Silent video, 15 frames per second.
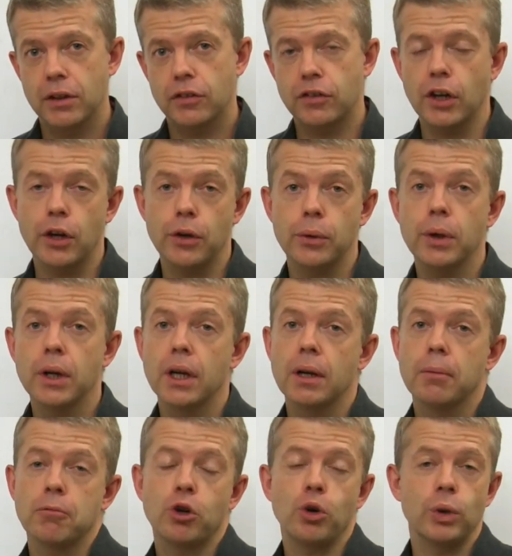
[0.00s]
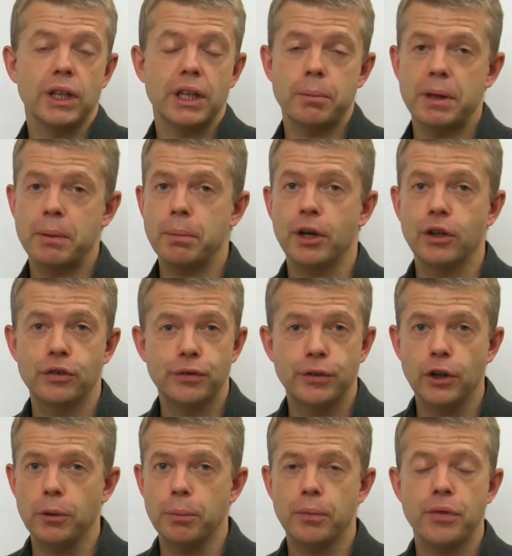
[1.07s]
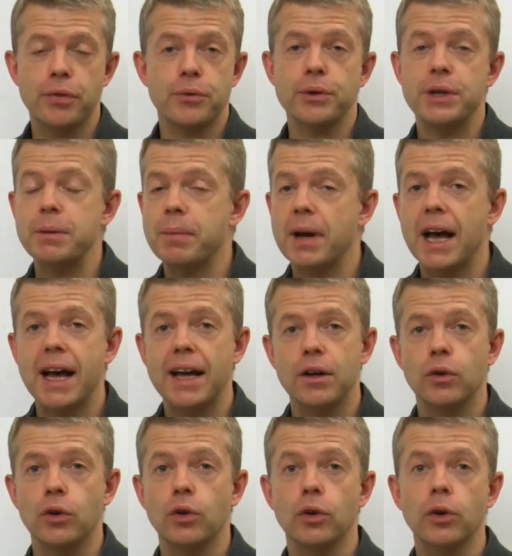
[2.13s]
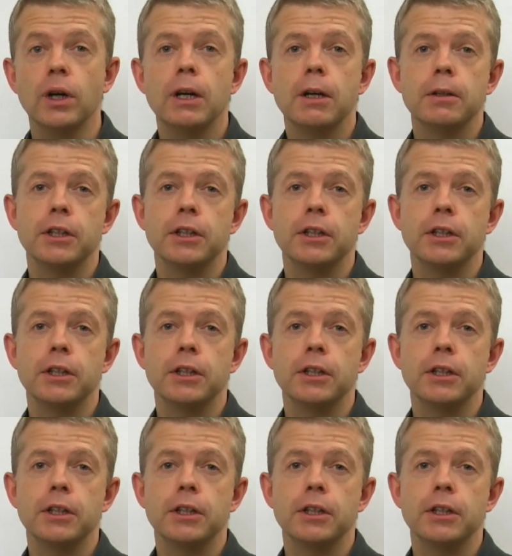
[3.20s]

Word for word: so calling a big post-flop three bet or,